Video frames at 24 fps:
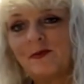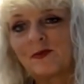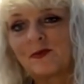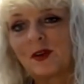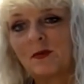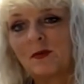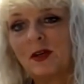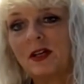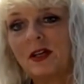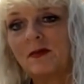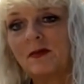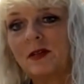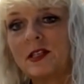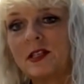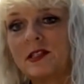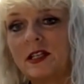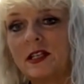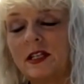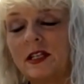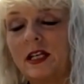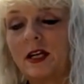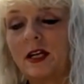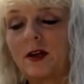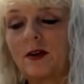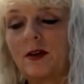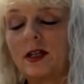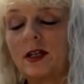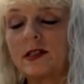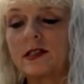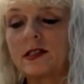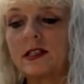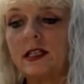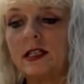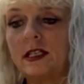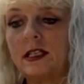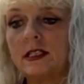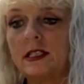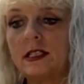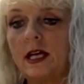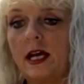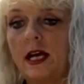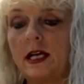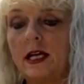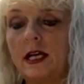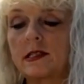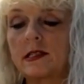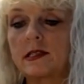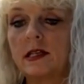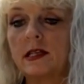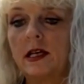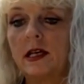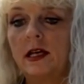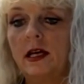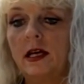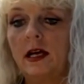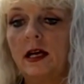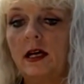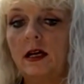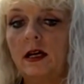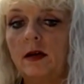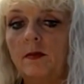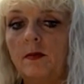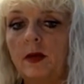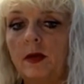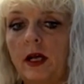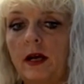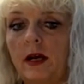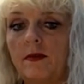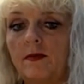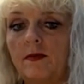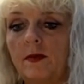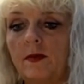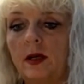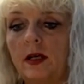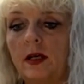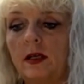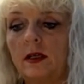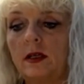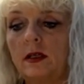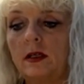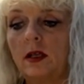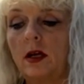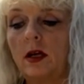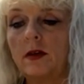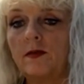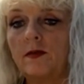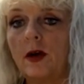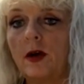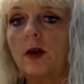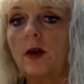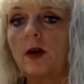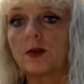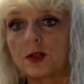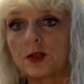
We see an increase in intakes. We have a lot of owner